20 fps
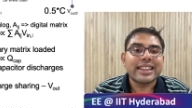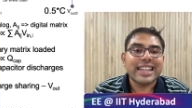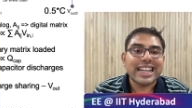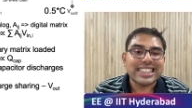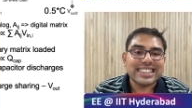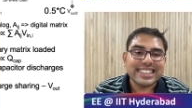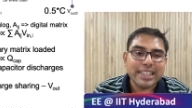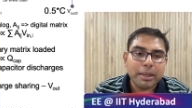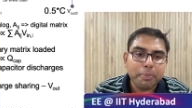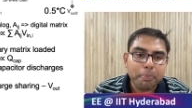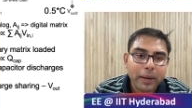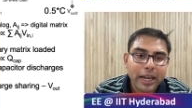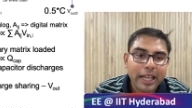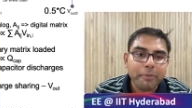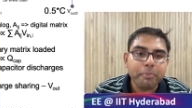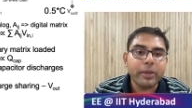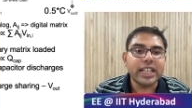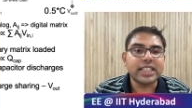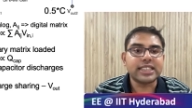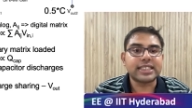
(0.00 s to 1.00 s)
That simply
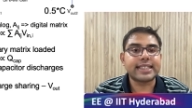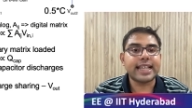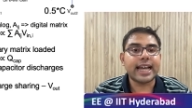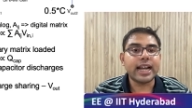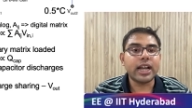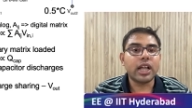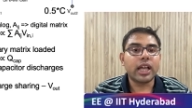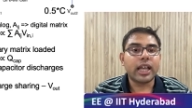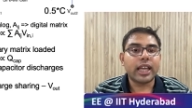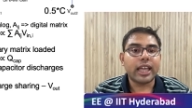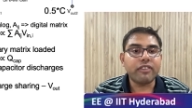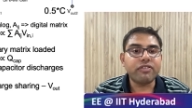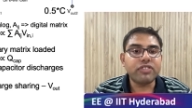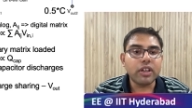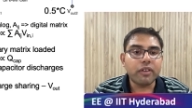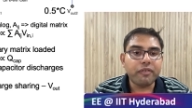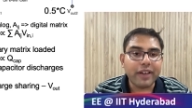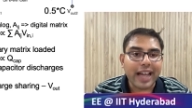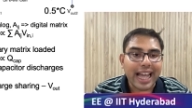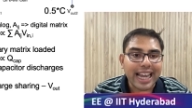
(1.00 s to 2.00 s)
means that if
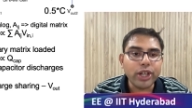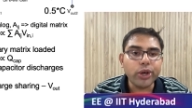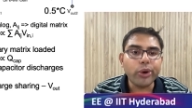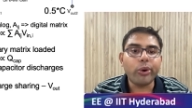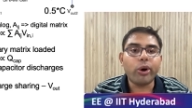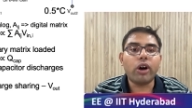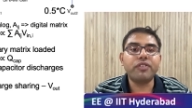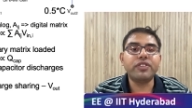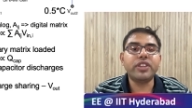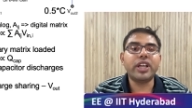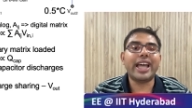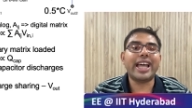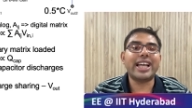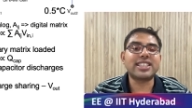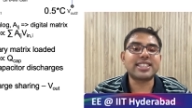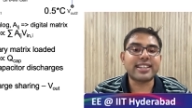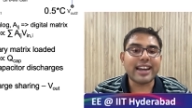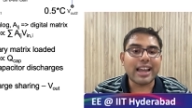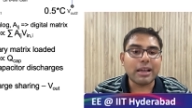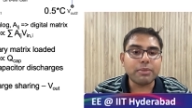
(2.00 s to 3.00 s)
the value of the
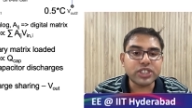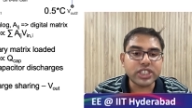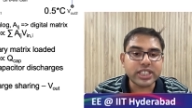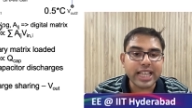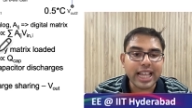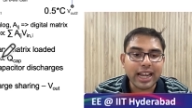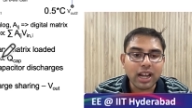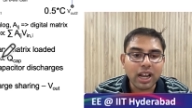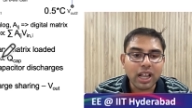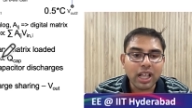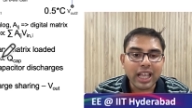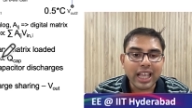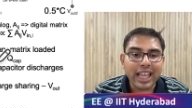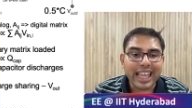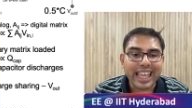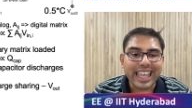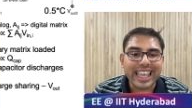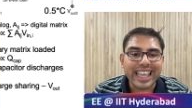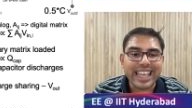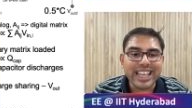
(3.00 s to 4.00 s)
SRAM cell
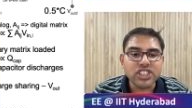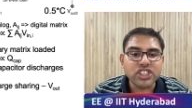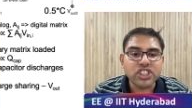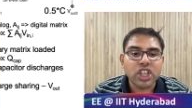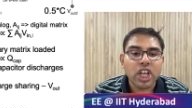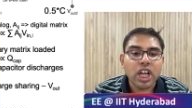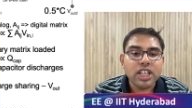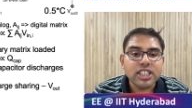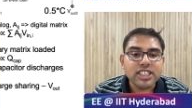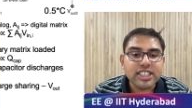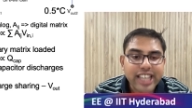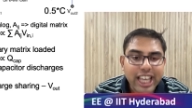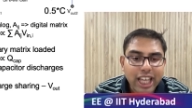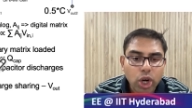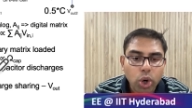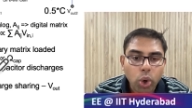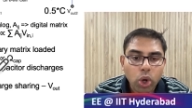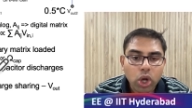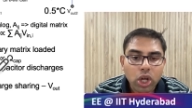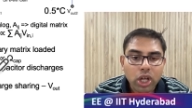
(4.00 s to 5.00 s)
is
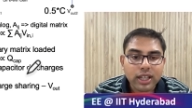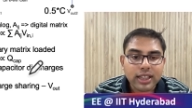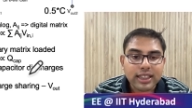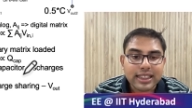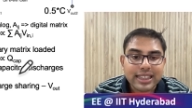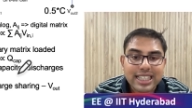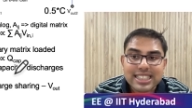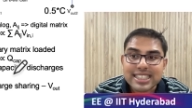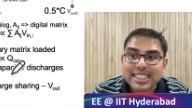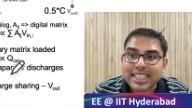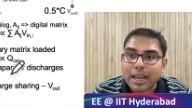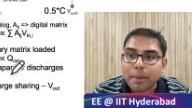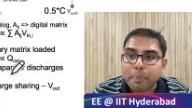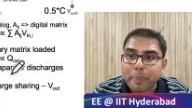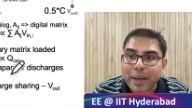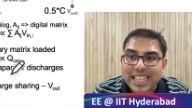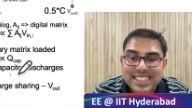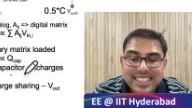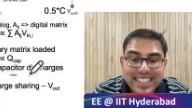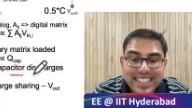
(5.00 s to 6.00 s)
0, this
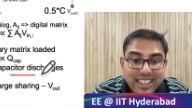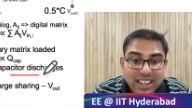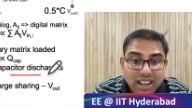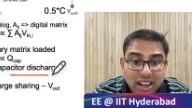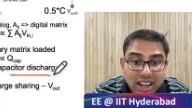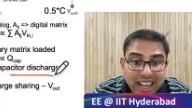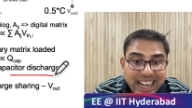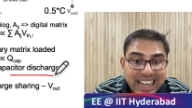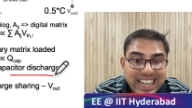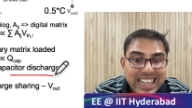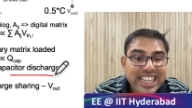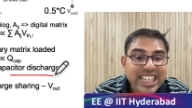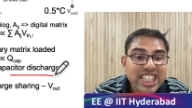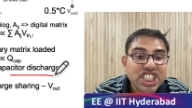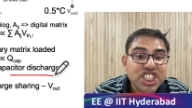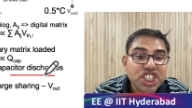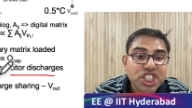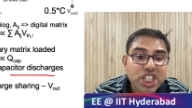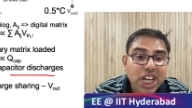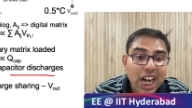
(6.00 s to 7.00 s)
capacitor
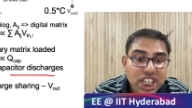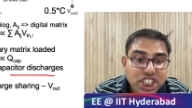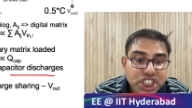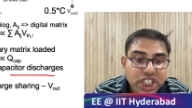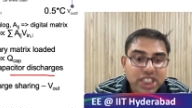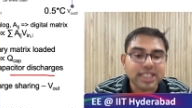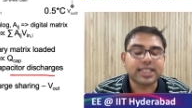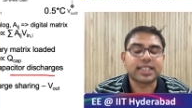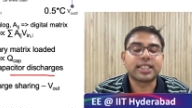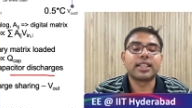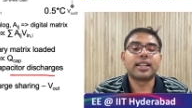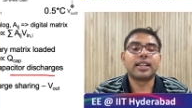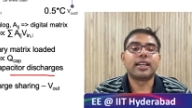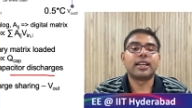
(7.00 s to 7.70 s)
discharges.